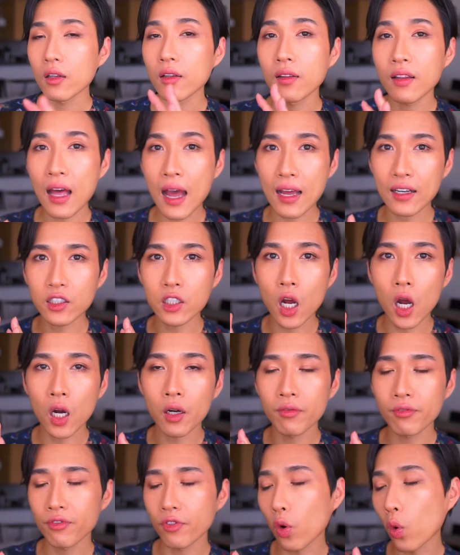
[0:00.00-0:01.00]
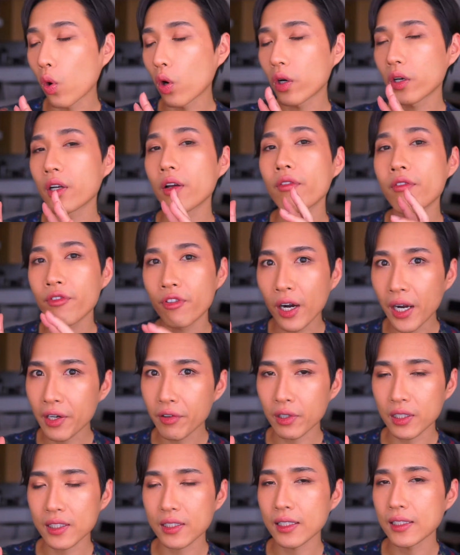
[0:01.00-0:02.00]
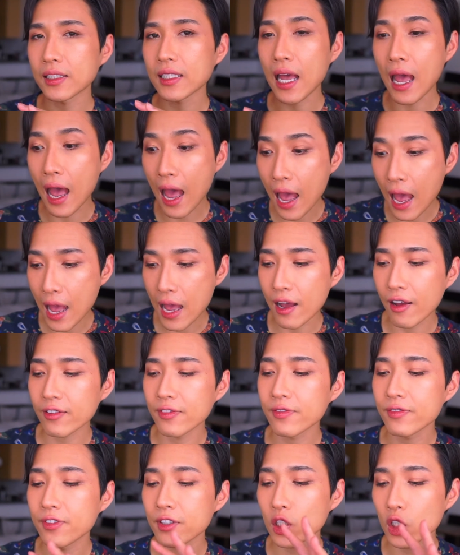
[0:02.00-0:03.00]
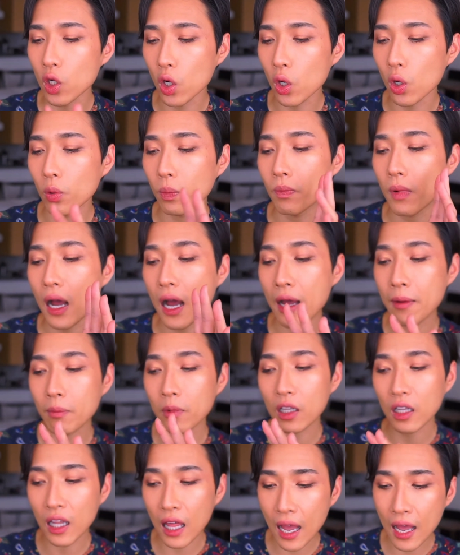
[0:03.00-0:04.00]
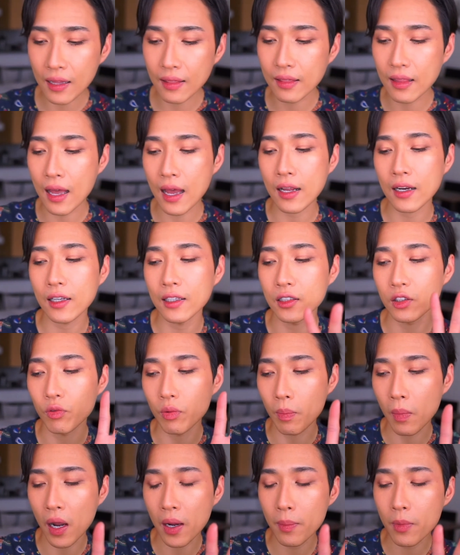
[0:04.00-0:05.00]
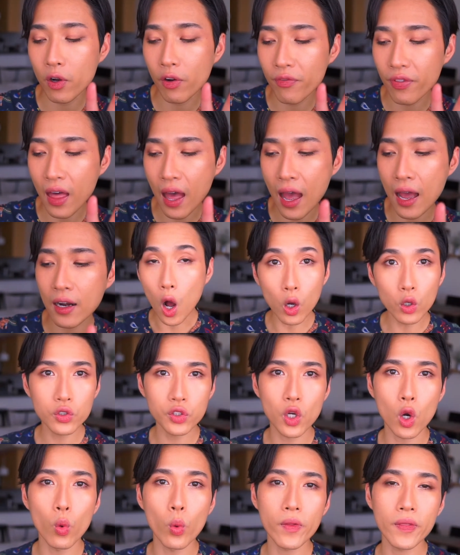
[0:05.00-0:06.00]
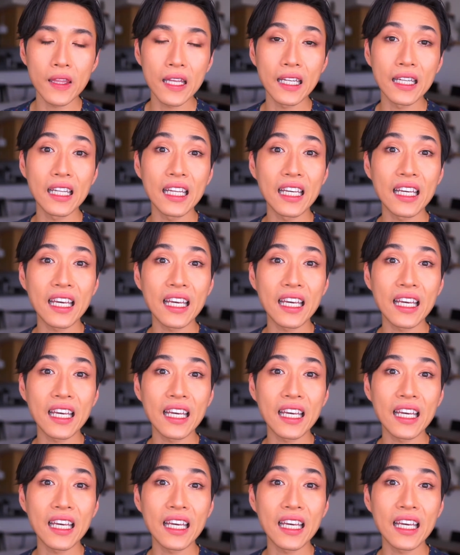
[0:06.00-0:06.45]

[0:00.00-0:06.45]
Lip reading: that Tom Ford fragrances have. So I'm glad that it reminds me of that. Also within the